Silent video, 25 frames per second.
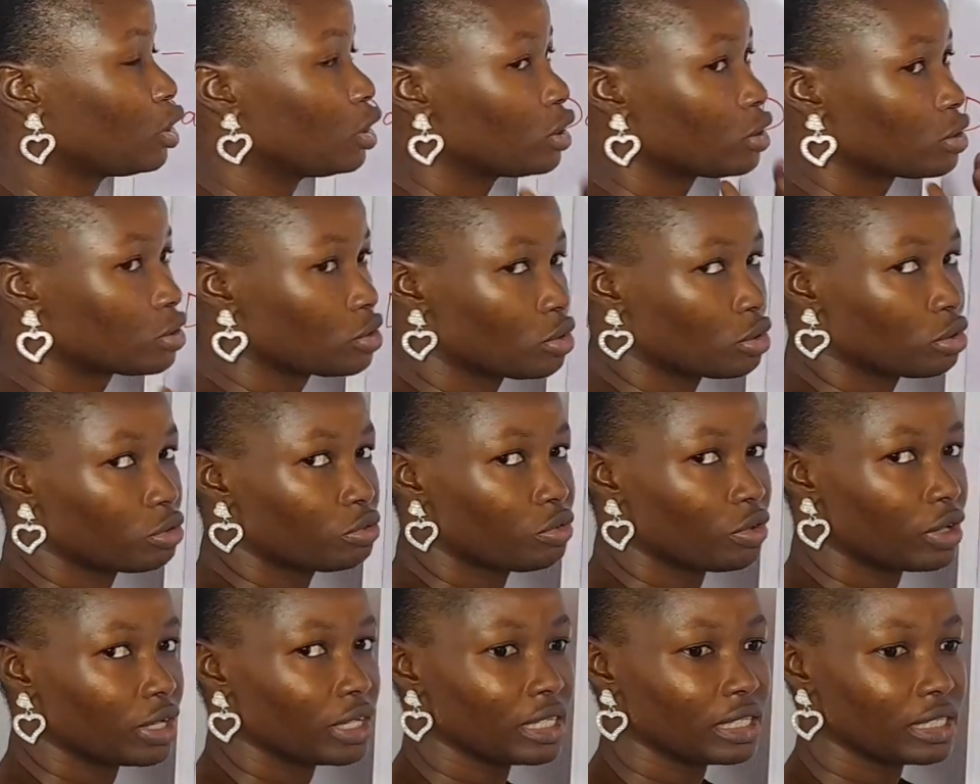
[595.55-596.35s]
So
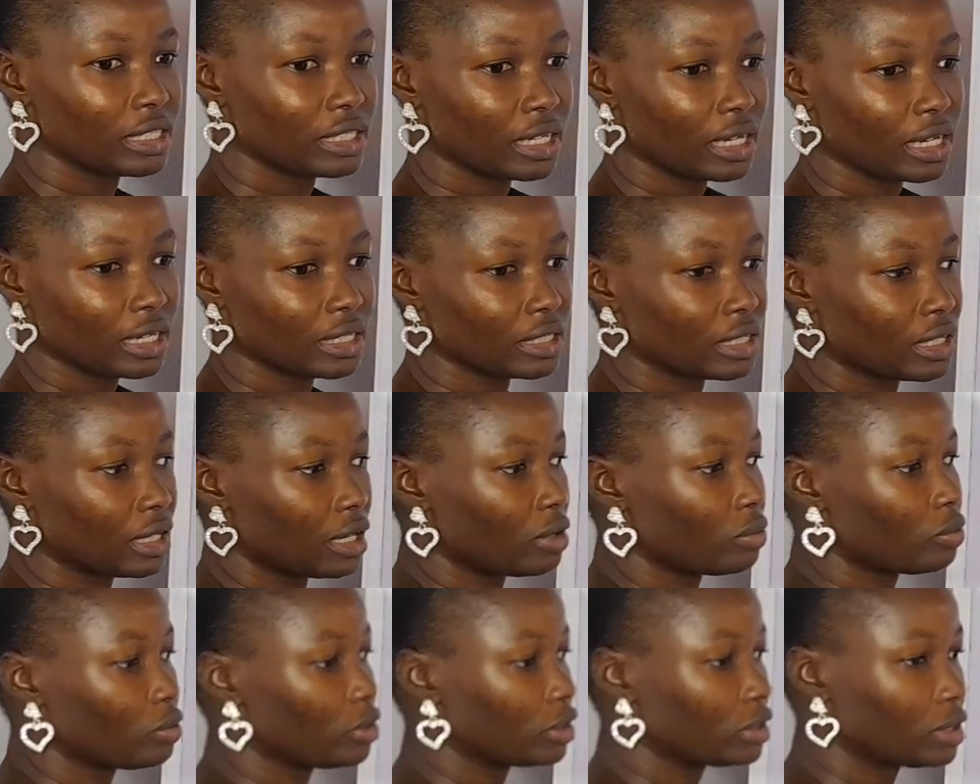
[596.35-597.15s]
for instance
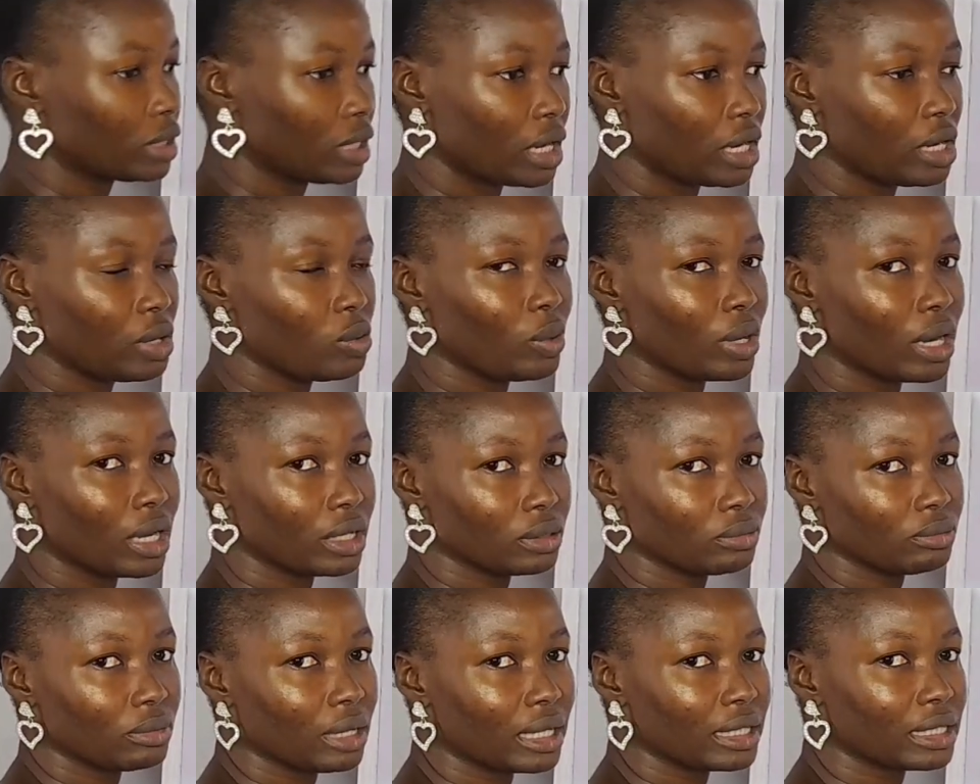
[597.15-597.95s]
now, generally we
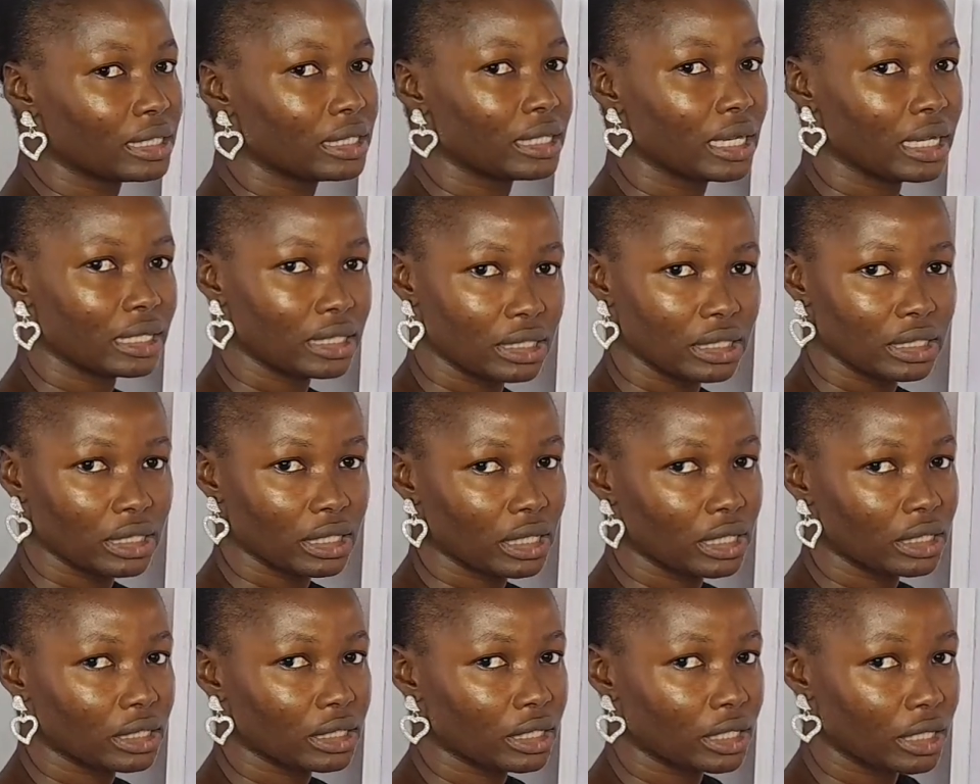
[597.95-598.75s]
assume that 30
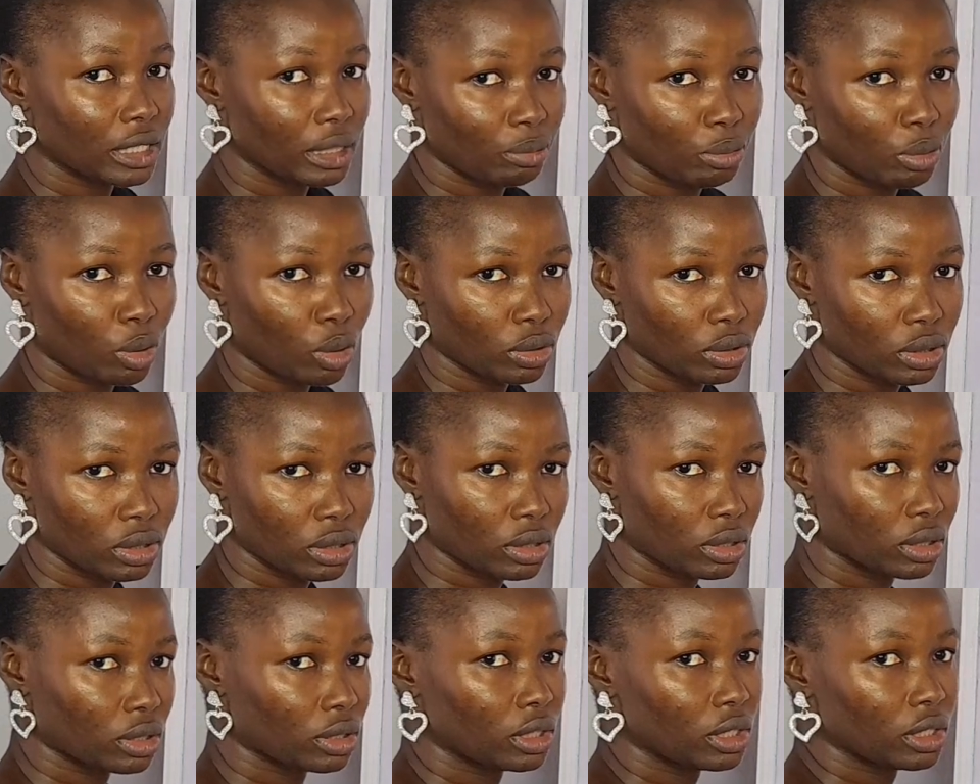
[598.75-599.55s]
days in a
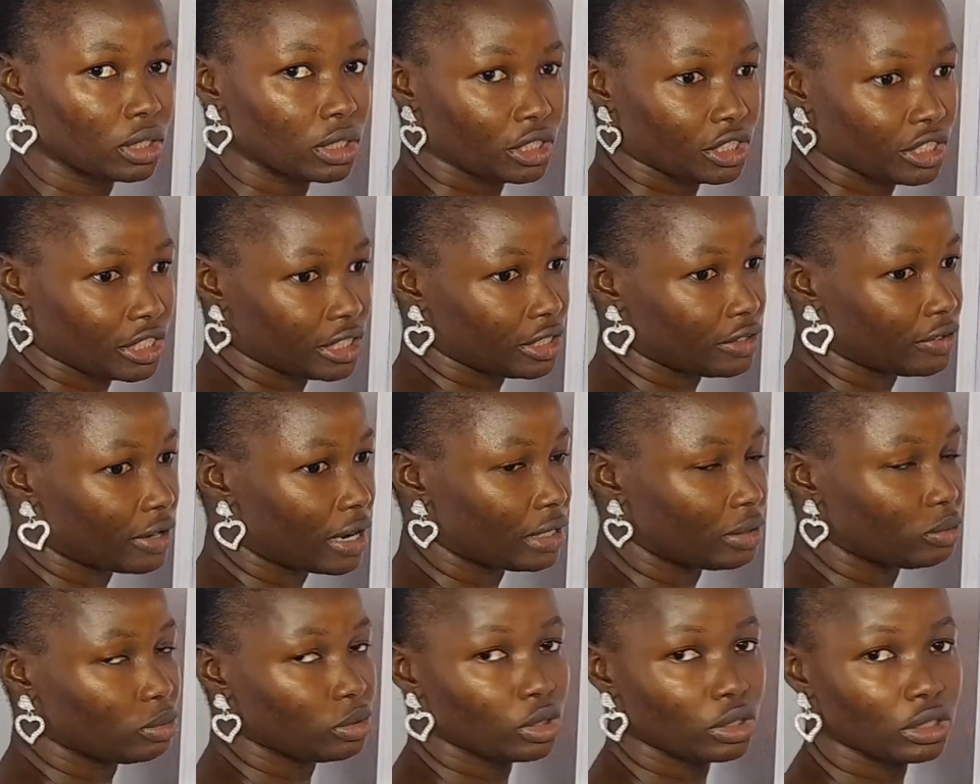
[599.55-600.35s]
month,
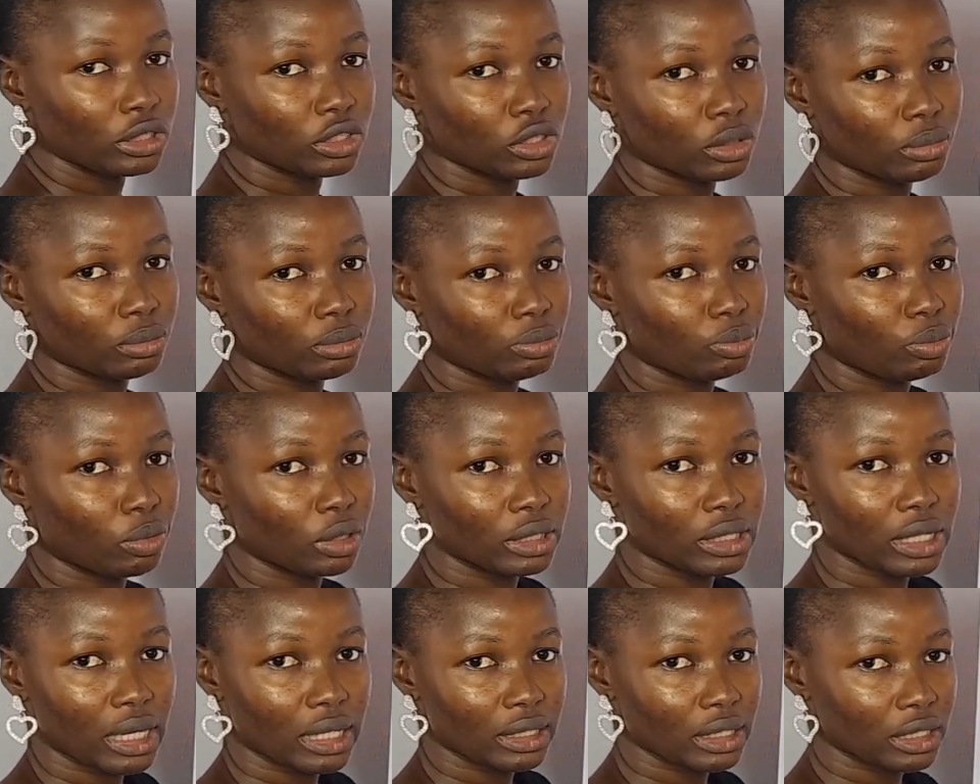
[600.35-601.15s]
generally, we know some
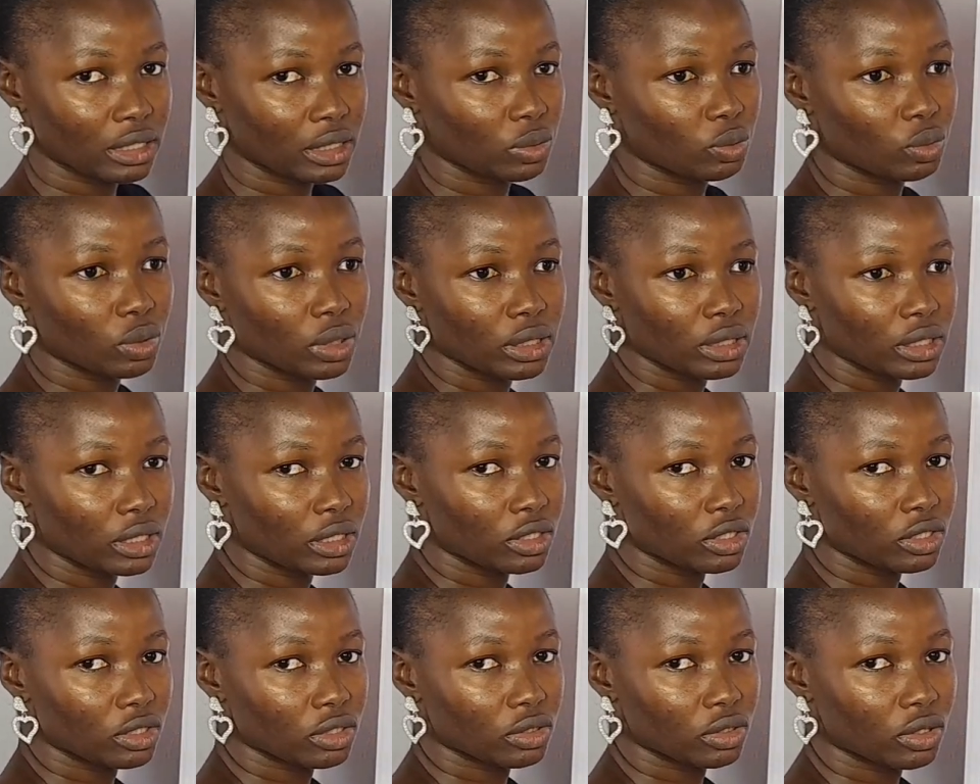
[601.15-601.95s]
months are 31
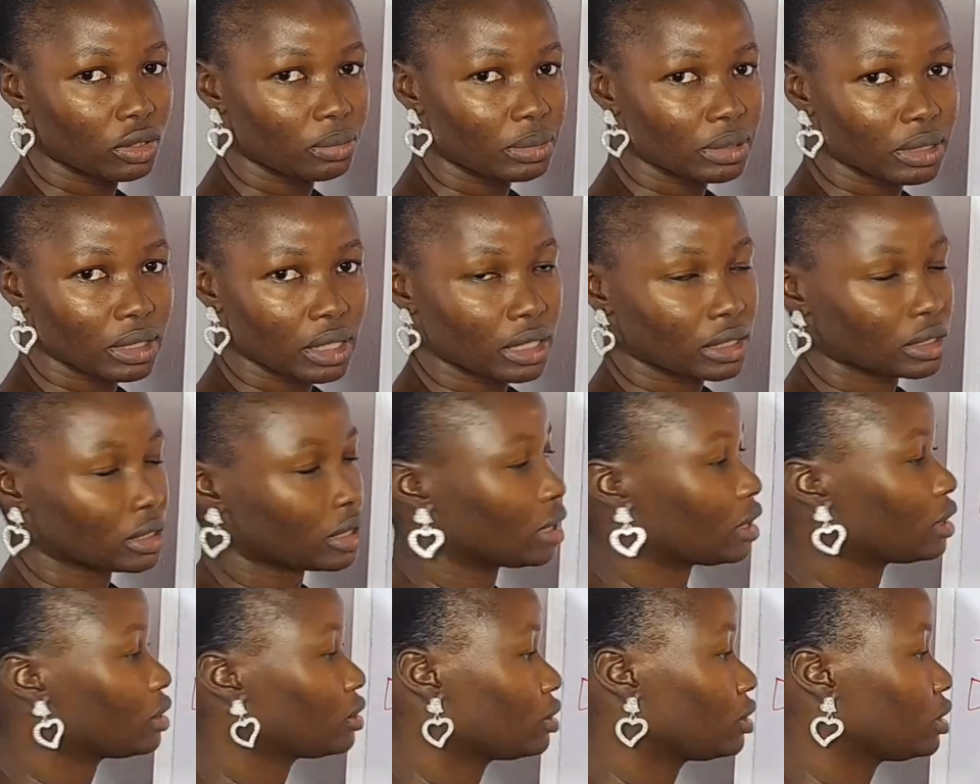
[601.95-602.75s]
days, some is
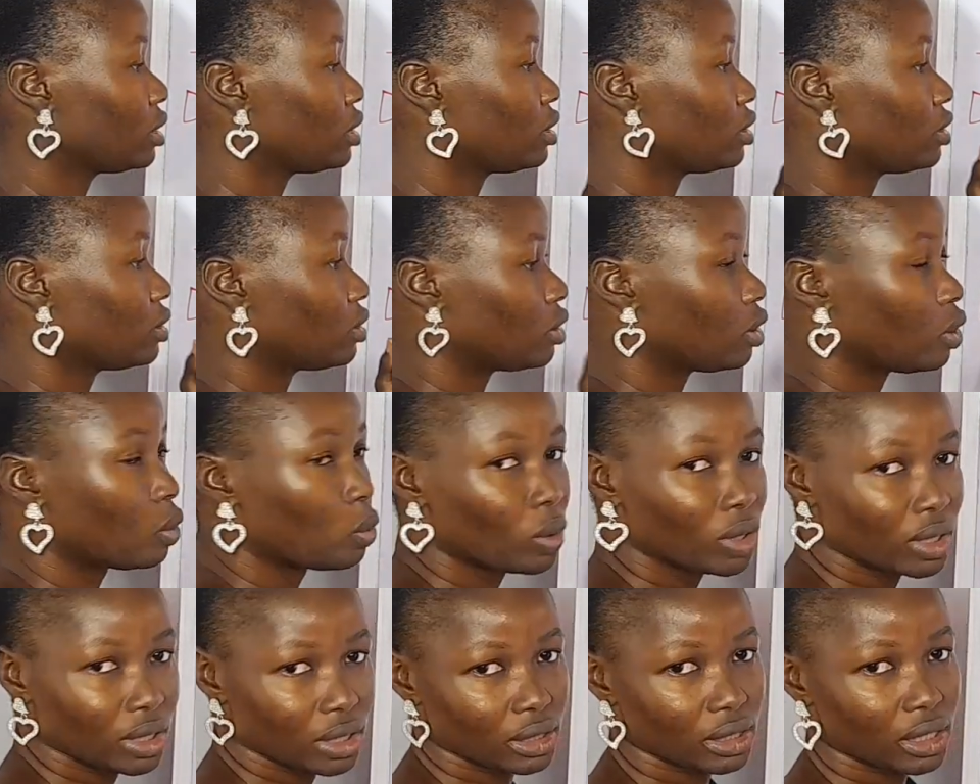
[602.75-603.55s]
lesser, or
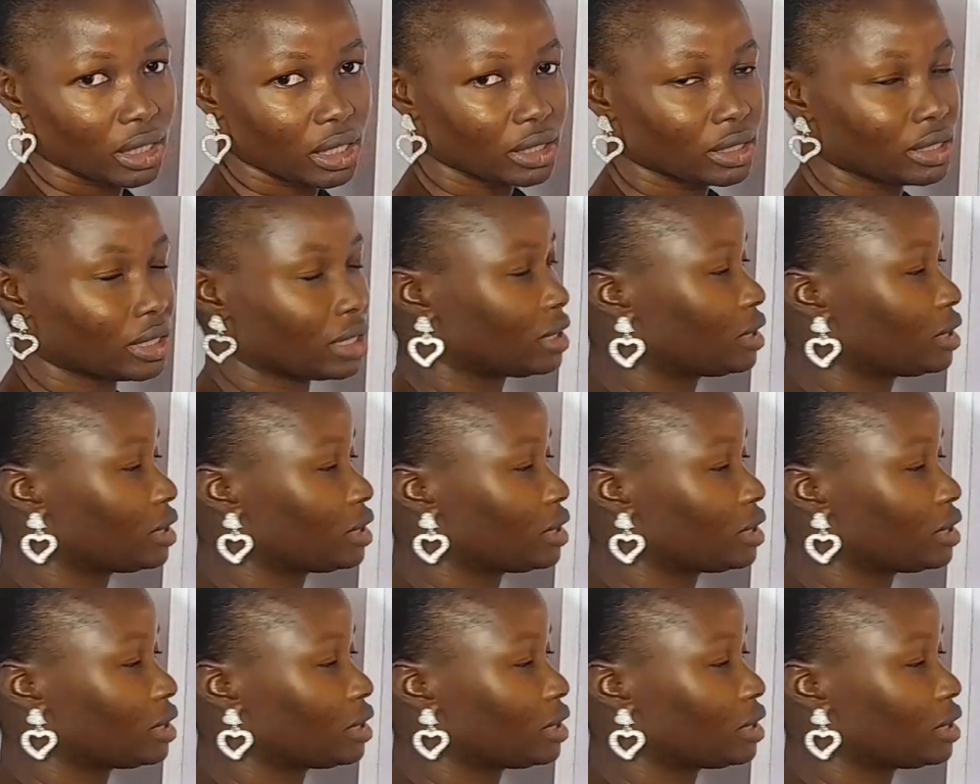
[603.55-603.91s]
one is lesser